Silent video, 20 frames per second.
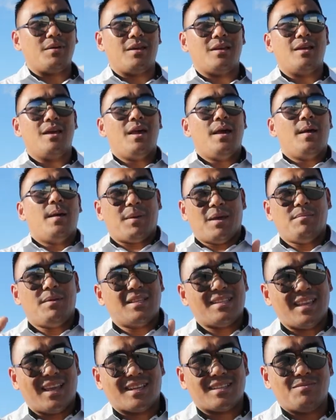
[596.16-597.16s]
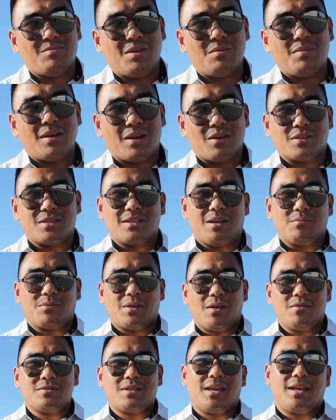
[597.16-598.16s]
me, maybe text me, because
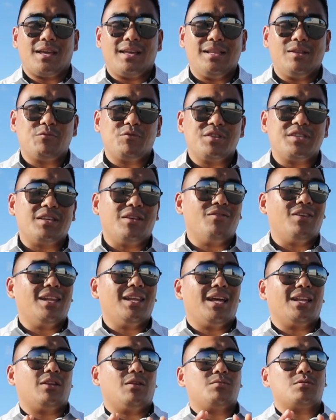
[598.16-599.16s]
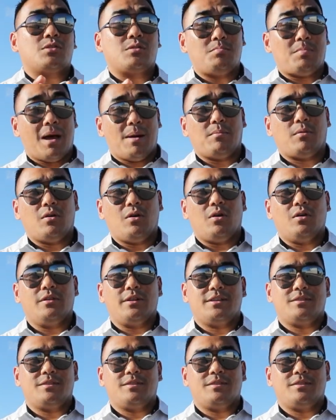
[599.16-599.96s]
sometimes I receive a lot of spam call.